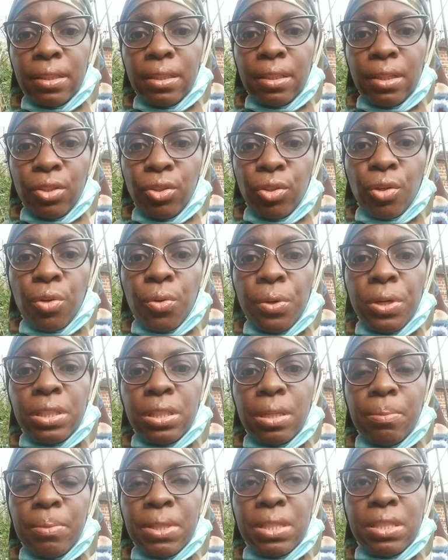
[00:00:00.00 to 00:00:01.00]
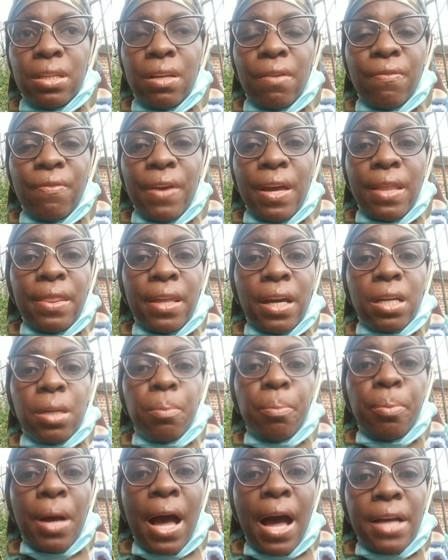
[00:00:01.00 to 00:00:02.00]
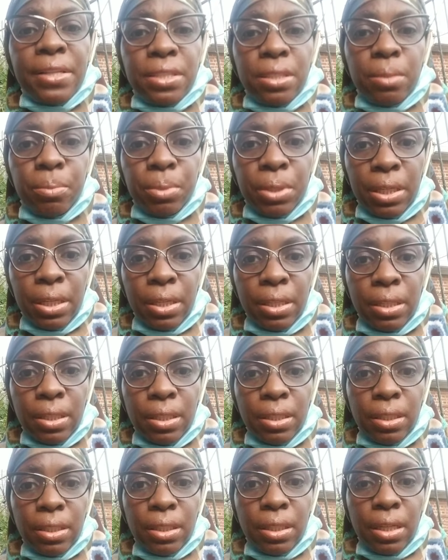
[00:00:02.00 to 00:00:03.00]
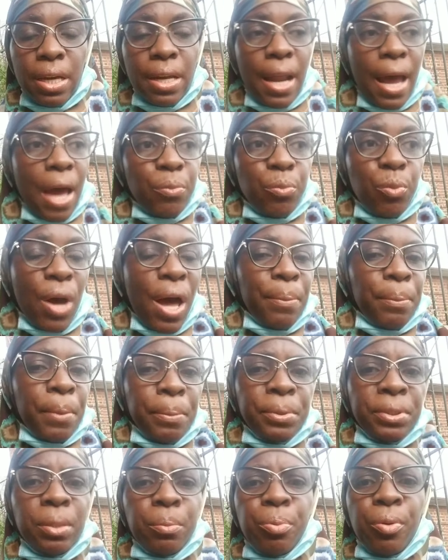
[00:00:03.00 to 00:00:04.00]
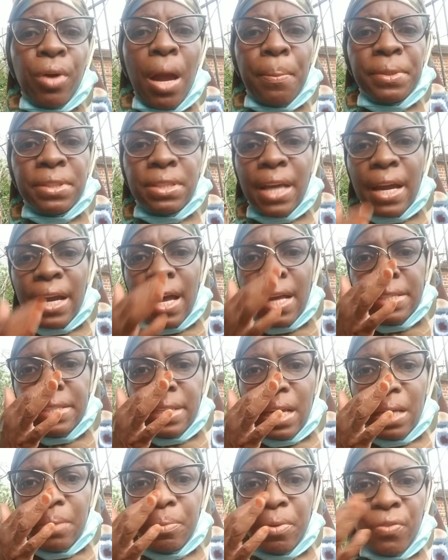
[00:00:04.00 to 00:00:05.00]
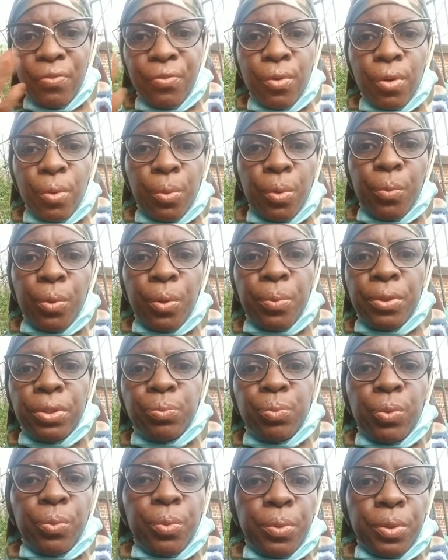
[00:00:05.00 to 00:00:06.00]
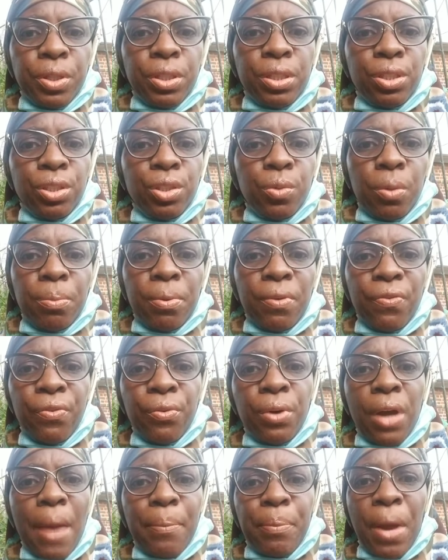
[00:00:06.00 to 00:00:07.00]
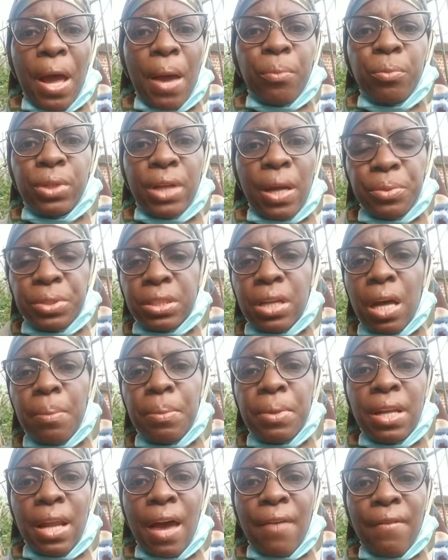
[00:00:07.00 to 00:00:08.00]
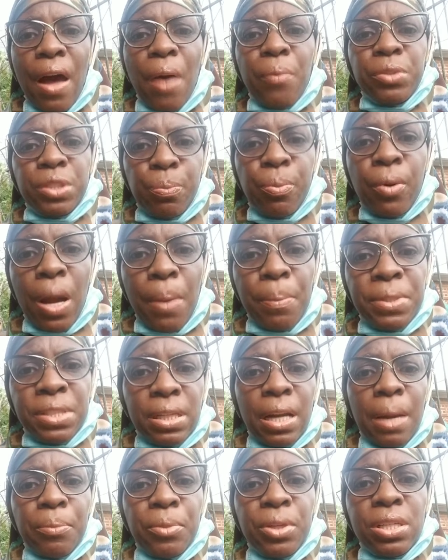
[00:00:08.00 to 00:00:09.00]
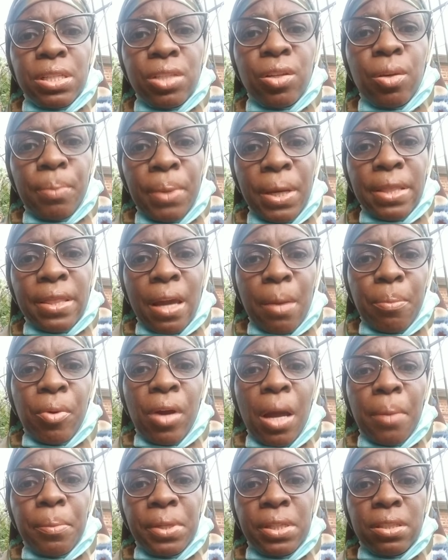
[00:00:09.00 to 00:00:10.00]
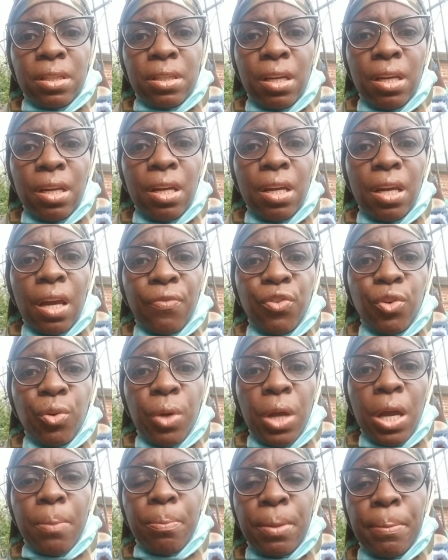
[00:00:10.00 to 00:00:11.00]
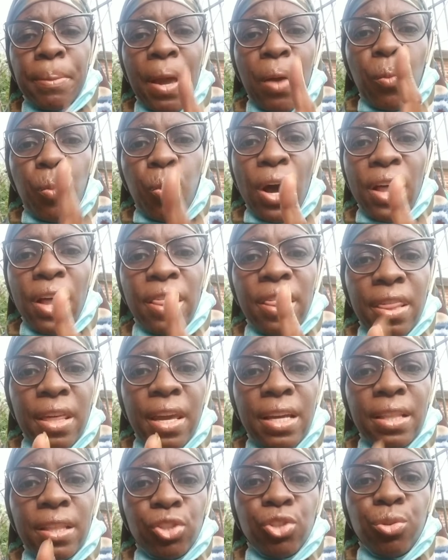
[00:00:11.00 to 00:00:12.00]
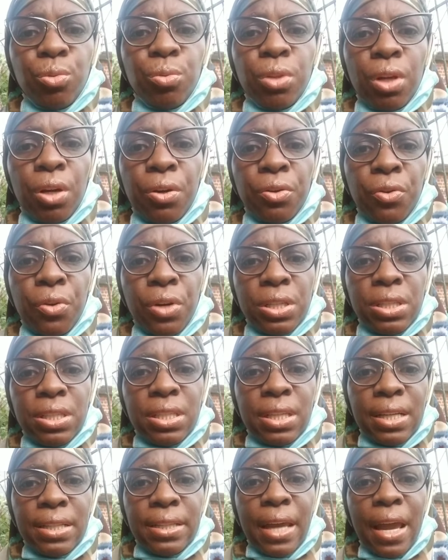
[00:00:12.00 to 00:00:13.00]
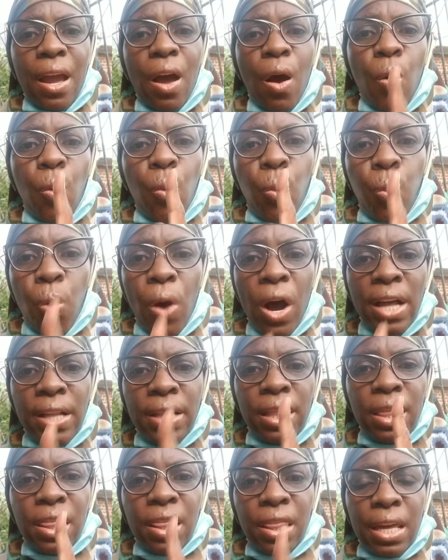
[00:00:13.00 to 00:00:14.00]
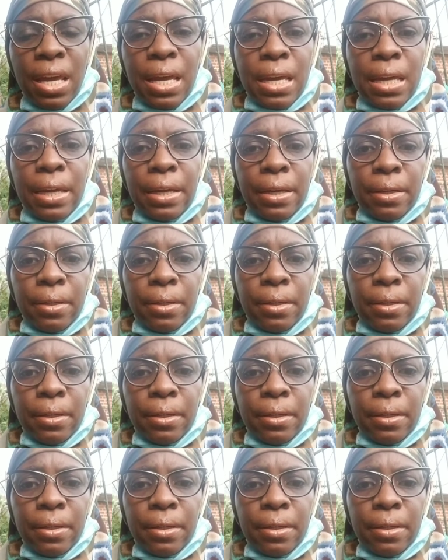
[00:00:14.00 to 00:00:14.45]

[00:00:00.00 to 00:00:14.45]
You're going to miss an event that could possibly, and I'm going to promise, like I said before, when we were going to do it before, when I was coming live, I was promising, I'm going to still make that promise. If you implement one thing that you learn on Sunday, one thing